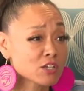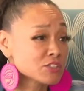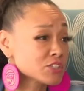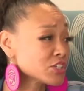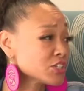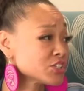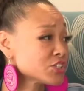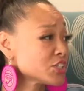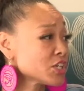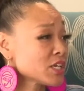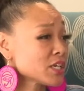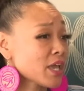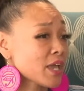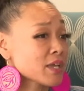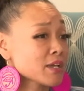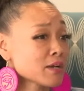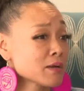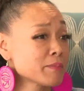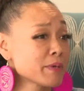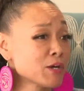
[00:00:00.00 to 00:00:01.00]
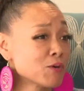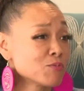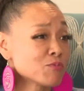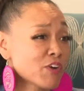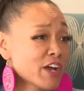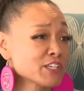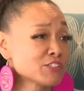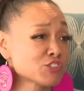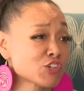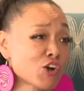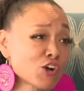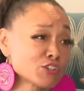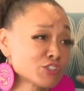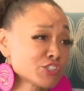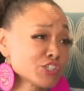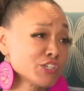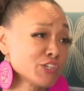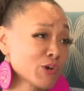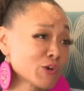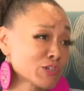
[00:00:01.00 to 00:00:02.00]
also says that she doesn't feel
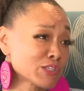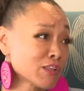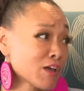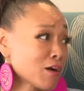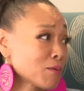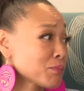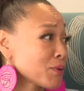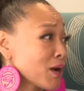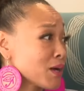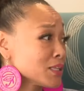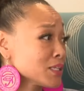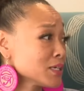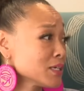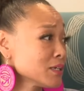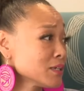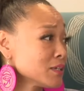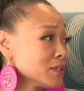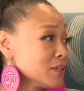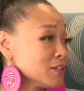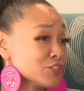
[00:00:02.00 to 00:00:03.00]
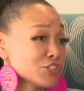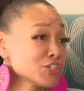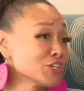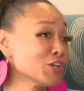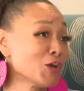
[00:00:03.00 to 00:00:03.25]
the officer involved in that